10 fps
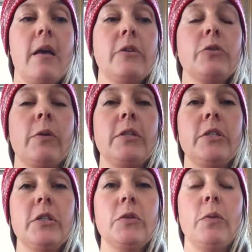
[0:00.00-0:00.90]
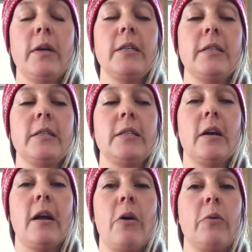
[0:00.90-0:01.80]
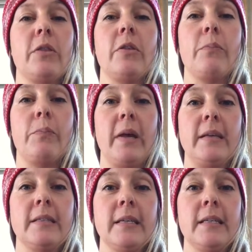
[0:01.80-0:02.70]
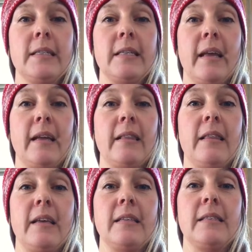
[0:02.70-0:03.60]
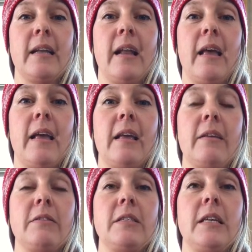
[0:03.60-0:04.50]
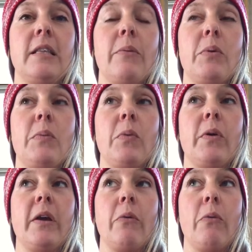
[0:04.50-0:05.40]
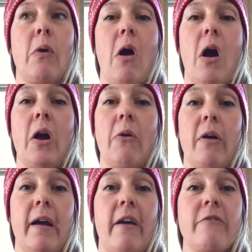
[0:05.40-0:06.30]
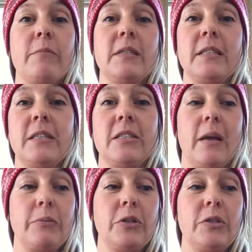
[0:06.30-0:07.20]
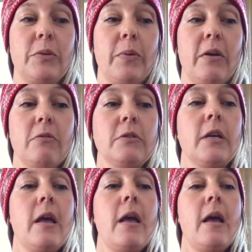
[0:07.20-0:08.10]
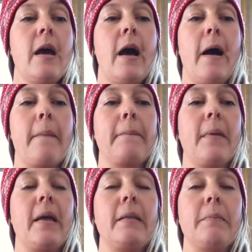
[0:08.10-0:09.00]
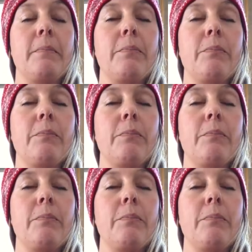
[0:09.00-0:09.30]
So I just wanted to start out with the basics and things that I see that people get wrong or have misconceptions about. And